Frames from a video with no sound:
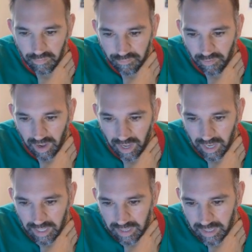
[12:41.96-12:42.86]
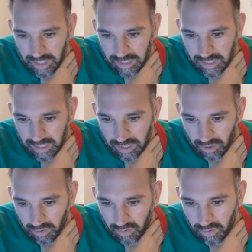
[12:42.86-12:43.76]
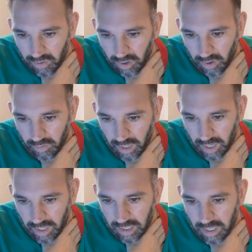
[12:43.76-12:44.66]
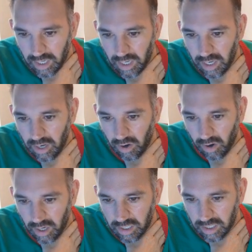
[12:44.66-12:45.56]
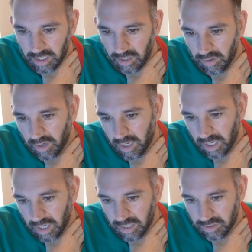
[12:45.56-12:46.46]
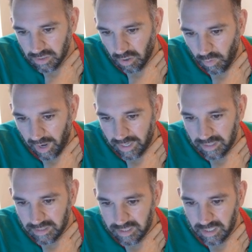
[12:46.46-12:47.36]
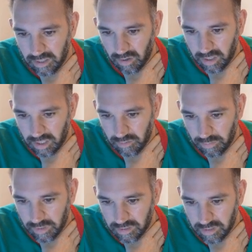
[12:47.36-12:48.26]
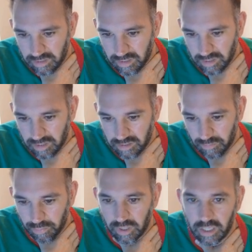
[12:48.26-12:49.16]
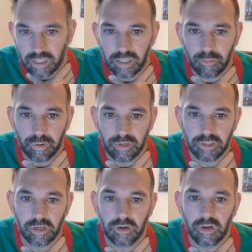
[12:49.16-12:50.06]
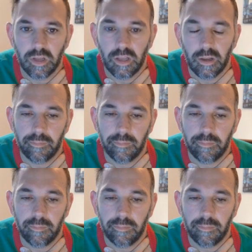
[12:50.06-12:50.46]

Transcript: to find the year. Okay. On here. And so I can see it on here because it's a pretty clear picture,